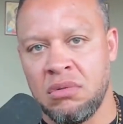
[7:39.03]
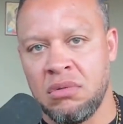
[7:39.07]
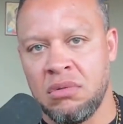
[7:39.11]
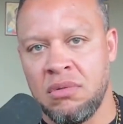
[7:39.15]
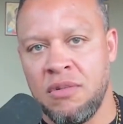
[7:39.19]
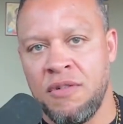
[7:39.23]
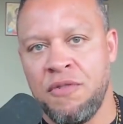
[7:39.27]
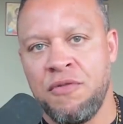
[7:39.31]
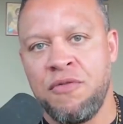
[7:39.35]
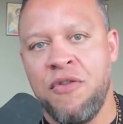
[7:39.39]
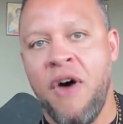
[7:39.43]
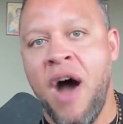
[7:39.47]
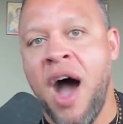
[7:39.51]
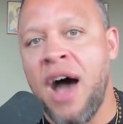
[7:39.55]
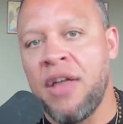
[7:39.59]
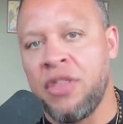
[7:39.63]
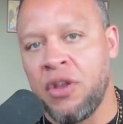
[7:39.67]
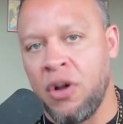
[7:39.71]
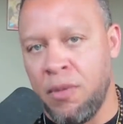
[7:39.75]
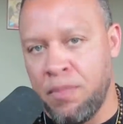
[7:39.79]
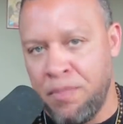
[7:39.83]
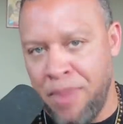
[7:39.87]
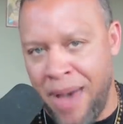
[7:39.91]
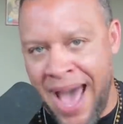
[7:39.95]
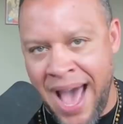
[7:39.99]

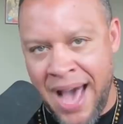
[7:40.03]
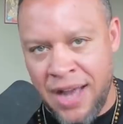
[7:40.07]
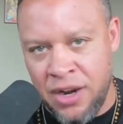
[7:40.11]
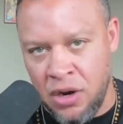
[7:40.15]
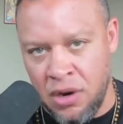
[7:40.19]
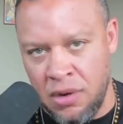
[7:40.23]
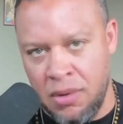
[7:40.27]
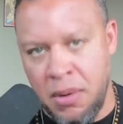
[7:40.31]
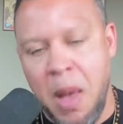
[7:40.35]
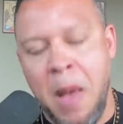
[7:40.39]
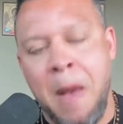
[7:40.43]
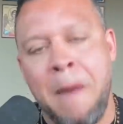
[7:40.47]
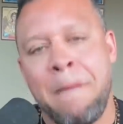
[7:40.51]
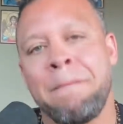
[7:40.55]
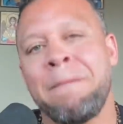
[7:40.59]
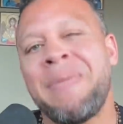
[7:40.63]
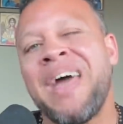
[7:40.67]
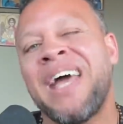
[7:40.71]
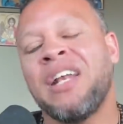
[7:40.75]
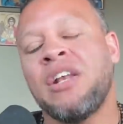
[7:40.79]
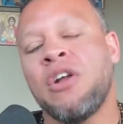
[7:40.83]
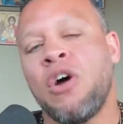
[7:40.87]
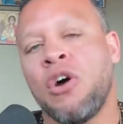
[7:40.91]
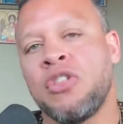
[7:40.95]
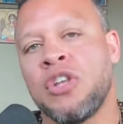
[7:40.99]
father, pattern,
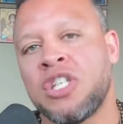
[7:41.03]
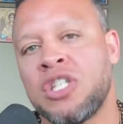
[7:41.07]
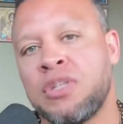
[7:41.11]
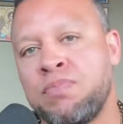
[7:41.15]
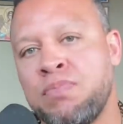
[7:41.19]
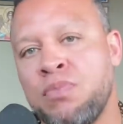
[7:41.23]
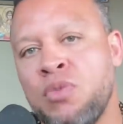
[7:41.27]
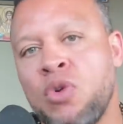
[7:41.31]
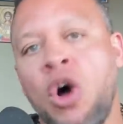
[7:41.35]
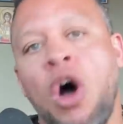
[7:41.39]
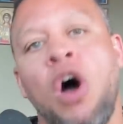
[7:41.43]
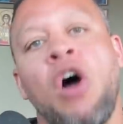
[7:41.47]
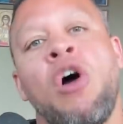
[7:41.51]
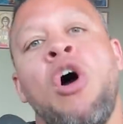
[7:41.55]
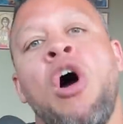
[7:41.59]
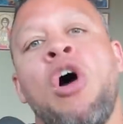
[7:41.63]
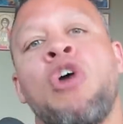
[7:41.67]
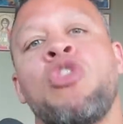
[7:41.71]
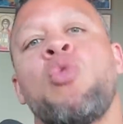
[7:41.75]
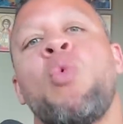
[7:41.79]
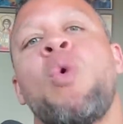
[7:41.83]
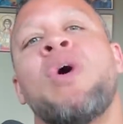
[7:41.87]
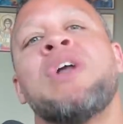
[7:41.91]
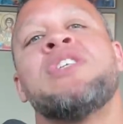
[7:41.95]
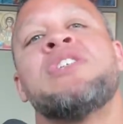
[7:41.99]
Men are the, are, are
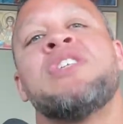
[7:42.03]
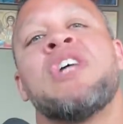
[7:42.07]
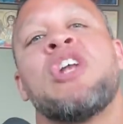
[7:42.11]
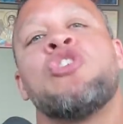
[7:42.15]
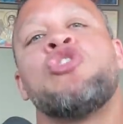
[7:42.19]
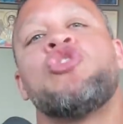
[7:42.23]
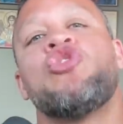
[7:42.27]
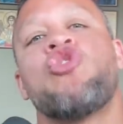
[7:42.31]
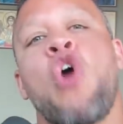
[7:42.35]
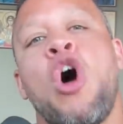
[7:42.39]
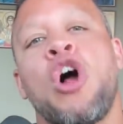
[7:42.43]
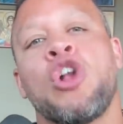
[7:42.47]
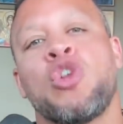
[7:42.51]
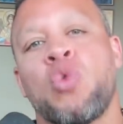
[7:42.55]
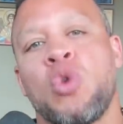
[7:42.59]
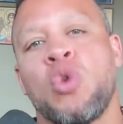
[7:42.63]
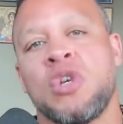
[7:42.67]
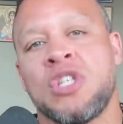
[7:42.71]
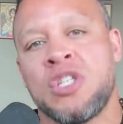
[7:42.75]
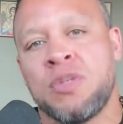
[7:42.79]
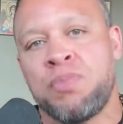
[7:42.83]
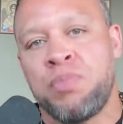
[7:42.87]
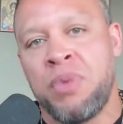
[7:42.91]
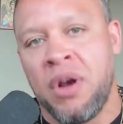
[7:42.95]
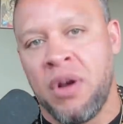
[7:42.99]
the ones that are drawn towards
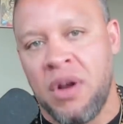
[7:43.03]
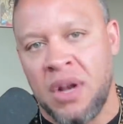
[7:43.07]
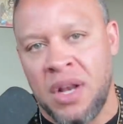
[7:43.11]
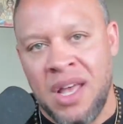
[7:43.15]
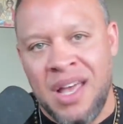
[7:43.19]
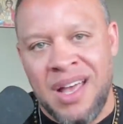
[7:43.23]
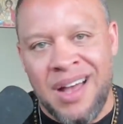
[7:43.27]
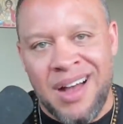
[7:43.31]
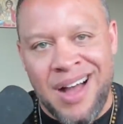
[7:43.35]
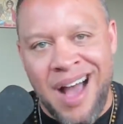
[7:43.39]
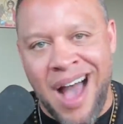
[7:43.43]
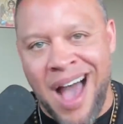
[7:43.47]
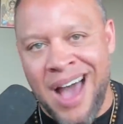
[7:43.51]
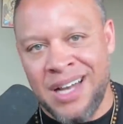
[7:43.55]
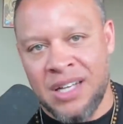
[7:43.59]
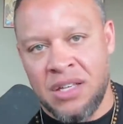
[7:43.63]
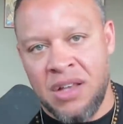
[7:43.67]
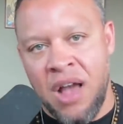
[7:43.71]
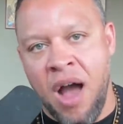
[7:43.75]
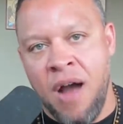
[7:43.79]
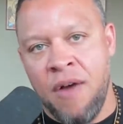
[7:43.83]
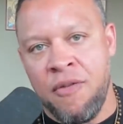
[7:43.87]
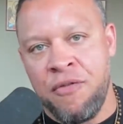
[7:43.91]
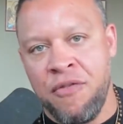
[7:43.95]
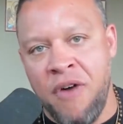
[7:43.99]
spirit. God is
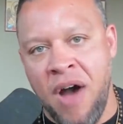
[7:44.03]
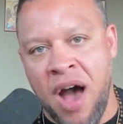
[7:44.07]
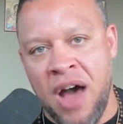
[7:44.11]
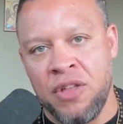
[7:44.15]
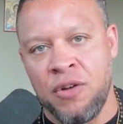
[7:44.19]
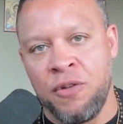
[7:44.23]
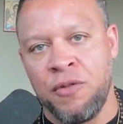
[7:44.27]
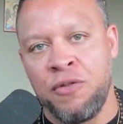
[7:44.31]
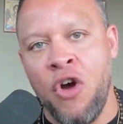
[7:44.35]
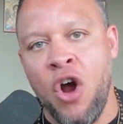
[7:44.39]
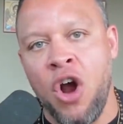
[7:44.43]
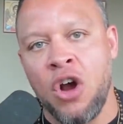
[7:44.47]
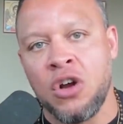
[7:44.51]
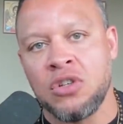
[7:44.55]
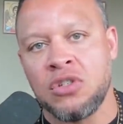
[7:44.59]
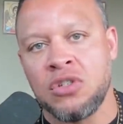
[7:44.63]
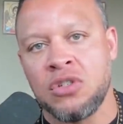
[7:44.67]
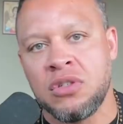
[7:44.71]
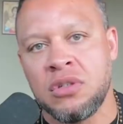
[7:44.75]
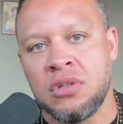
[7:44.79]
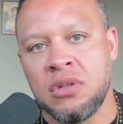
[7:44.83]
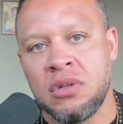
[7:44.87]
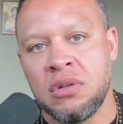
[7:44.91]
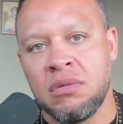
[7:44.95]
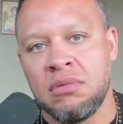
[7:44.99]
our father
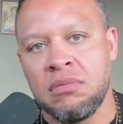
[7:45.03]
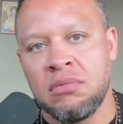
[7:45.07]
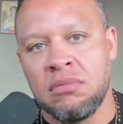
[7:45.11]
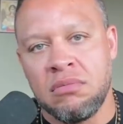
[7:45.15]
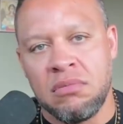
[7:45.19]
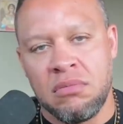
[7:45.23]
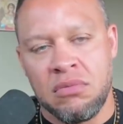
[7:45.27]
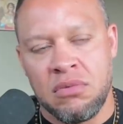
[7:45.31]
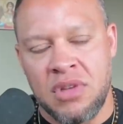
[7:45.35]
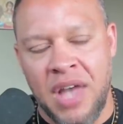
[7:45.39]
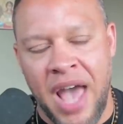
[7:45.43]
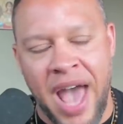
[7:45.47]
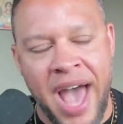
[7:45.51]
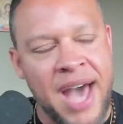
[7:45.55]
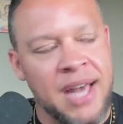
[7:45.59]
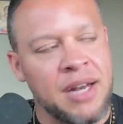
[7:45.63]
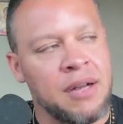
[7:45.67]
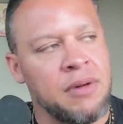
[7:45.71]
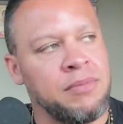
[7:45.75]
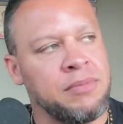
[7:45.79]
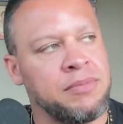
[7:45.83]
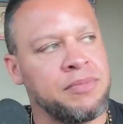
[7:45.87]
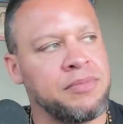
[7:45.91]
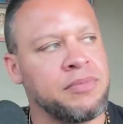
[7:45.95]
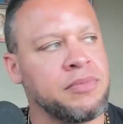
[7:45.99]
first to
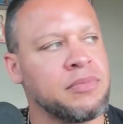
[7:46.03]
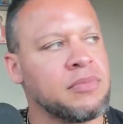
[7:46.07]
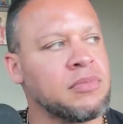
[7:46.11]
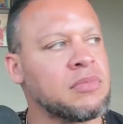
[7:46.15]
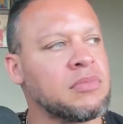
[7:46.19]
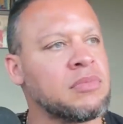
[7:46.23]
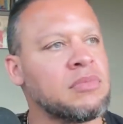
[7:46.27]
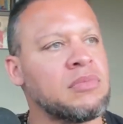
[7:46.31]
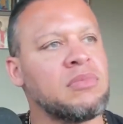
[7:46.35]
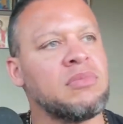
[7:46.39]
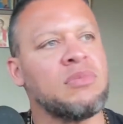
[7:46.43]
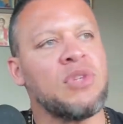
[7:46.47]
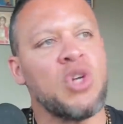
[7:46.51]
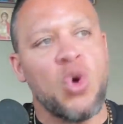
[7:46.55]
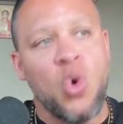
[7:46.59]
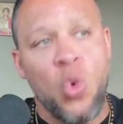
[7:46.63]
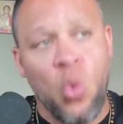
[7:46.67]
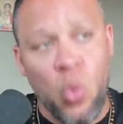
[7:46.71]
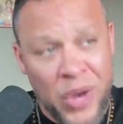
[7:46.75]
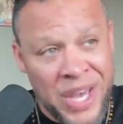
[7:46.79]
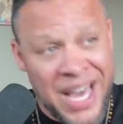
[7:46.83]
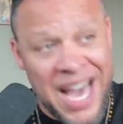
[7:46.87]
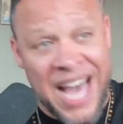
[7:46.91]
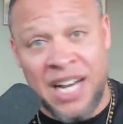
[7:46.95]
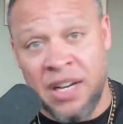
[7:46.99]
Adam.
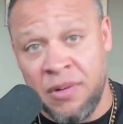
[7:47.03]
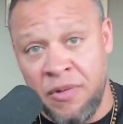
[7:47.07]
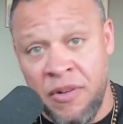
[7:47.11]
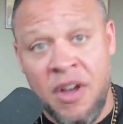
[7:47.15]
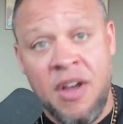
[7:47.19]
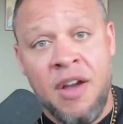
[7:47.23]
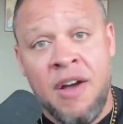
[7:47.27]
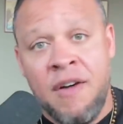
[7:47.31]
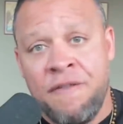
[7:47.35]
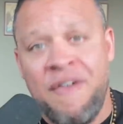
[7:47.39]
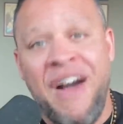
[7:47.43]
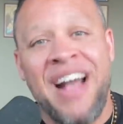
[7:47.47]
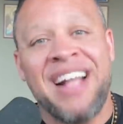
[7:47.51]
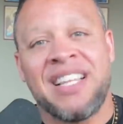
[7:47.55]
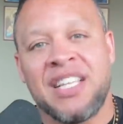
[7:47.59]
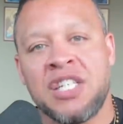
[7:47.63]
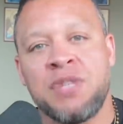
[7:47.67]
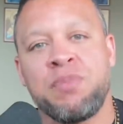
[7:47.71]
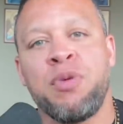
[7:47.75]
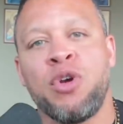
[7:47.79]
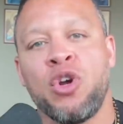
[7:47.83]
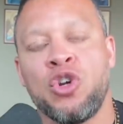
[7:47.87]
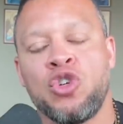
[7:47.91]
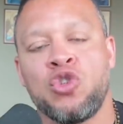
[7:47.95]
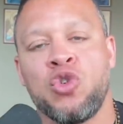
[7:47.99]
We got to fight the
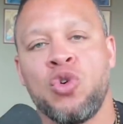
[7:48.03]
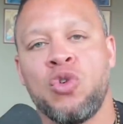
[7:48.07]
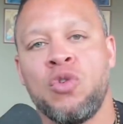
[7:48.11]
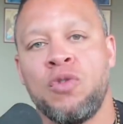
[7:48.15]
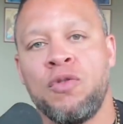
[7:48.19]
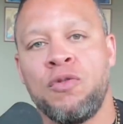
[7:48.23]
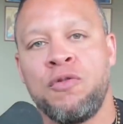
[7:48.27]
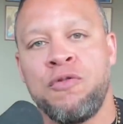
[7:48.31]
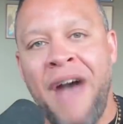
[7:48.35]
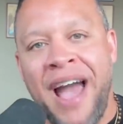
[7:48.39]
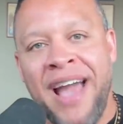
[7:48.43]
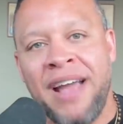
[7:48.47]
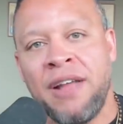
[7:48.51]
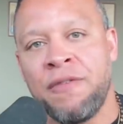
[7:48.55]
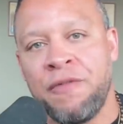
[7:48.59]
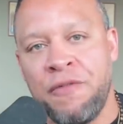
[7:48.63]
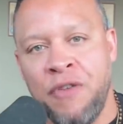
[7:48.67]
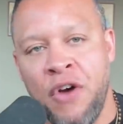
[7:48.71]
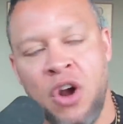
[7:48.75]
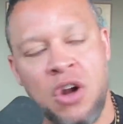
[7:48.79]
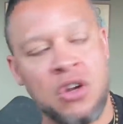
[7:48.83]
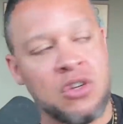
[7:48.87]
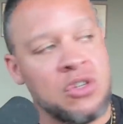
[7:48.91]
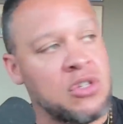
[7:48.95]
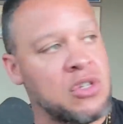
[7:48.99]
spiritual fight
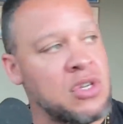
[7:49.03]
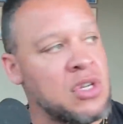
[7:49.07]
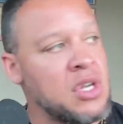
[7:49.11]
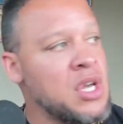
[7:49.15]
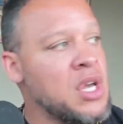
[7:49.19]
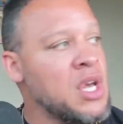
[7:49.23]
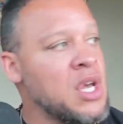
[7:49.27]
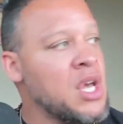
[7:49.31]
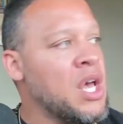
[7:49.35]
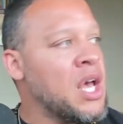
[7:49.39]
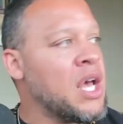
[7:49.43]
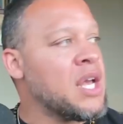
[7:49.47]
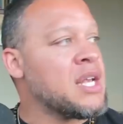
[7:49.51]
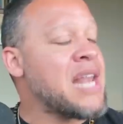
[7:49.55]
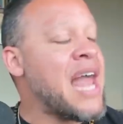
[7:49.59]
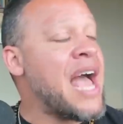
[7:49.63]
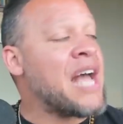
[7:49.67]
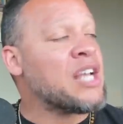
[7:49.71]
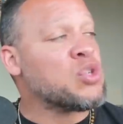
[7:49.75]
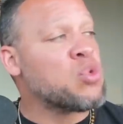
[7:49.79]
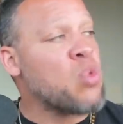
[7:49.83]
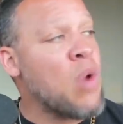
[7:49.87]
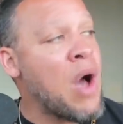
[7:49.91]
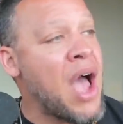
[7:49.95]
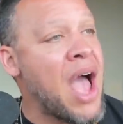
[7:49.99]
first. And
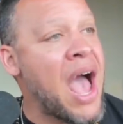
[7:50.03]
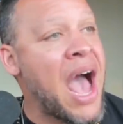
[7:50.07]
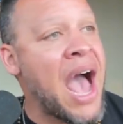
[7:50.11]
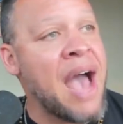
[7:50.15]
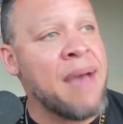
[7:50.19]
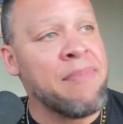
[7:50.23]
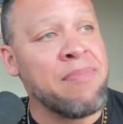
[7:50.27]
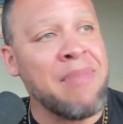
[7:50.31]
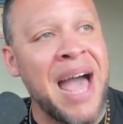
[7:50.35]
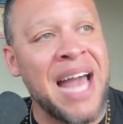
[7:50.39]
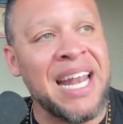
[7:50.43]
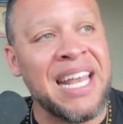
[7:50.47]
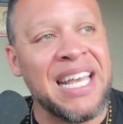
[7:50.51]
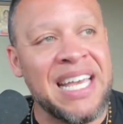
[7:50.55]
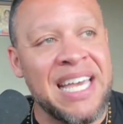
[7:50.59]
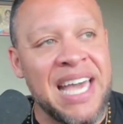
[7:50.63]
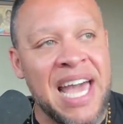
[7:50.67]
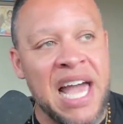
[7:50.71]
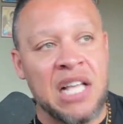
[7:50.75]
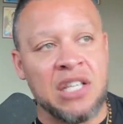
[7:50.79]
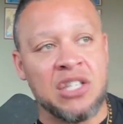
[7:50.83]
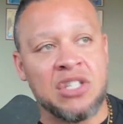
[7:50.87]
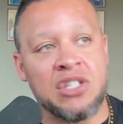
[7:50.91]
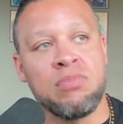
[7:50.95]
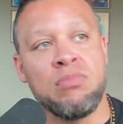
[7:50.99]
that's why I'm not
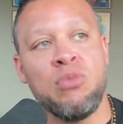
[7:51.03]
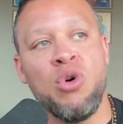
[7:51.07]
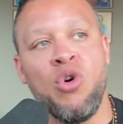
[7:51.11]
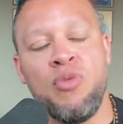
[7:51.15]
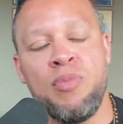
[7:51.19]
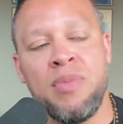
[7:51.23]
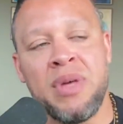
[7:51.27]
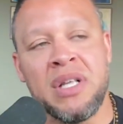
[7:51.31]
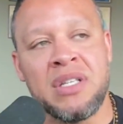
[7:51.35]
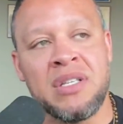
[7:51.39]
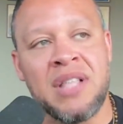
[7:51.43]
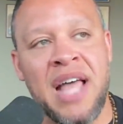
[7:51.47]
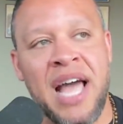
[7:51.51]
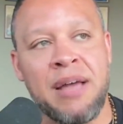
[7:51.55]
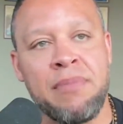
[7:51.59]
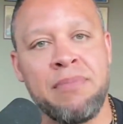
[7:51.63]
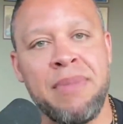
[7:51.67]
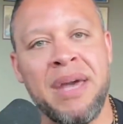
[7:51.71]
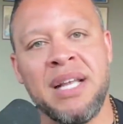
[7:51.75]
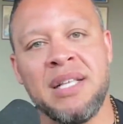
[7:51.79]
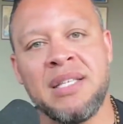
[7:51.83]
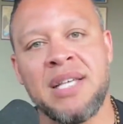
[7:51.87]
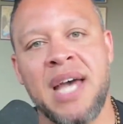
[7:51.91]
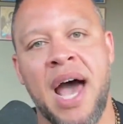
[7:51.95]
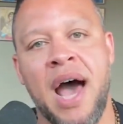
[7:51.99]
against movements like
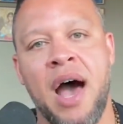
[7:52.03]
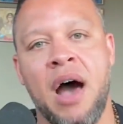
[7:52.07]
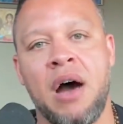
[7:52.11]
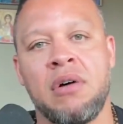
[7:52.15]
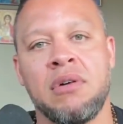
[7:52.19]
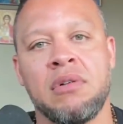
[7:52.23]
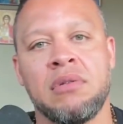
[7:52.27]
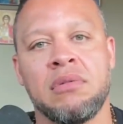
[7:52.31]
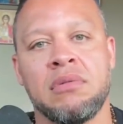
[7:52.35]
MGTOW.